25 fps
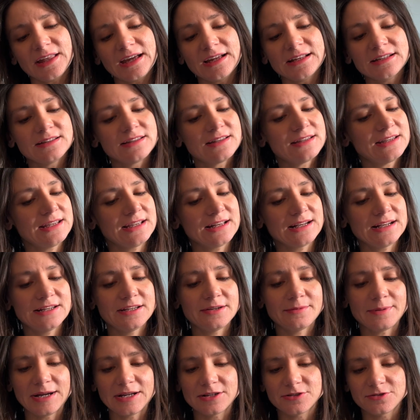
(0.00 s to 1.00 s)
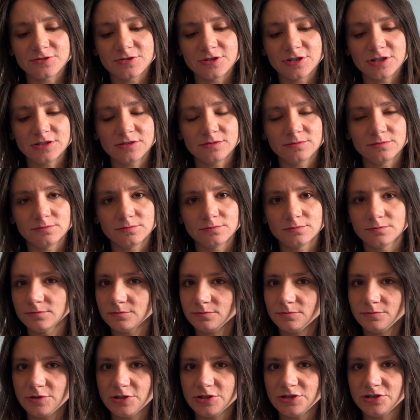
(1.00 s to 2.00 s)
Antony and Cleopatra,
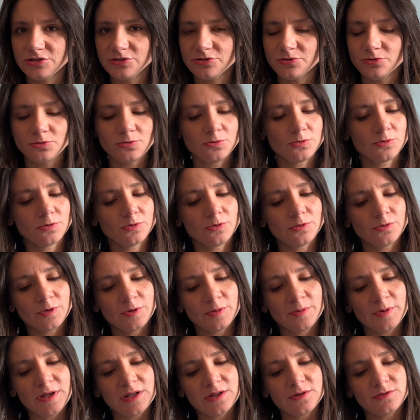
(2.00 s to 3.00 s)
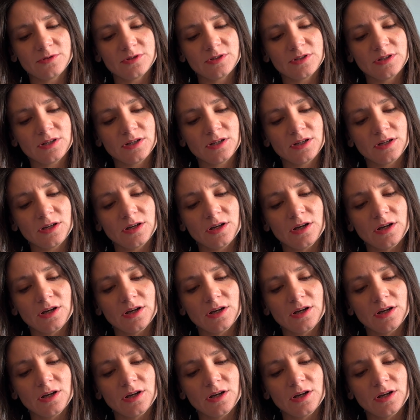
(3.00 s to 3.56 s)
which would be interesting.